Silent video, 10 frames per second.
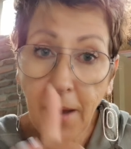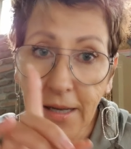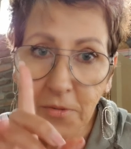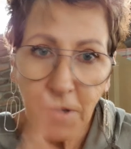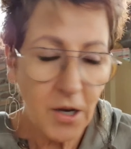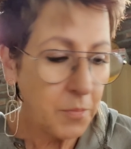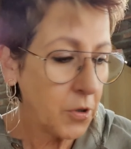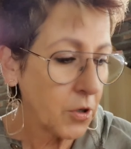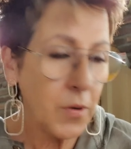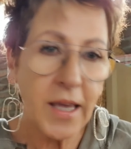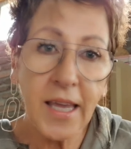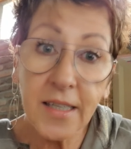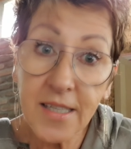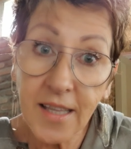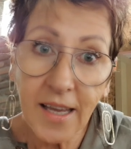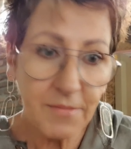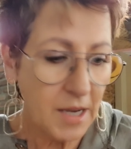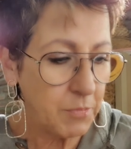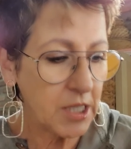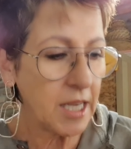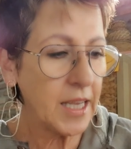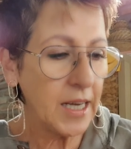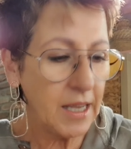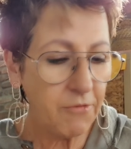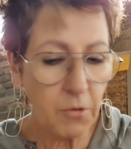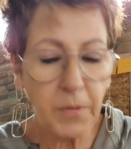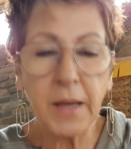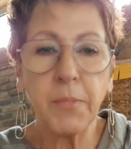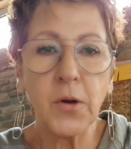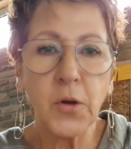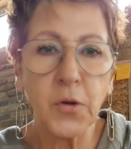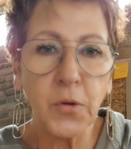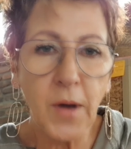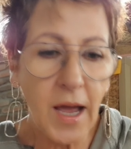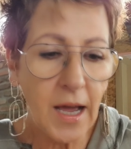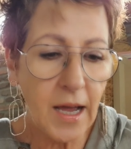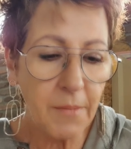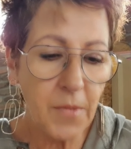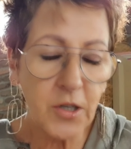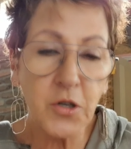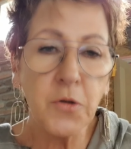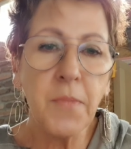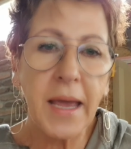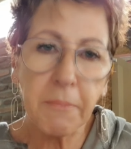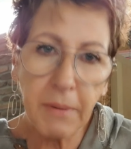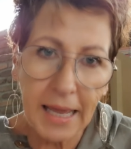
But we're going to put a quick end to that. And particularly for people who do make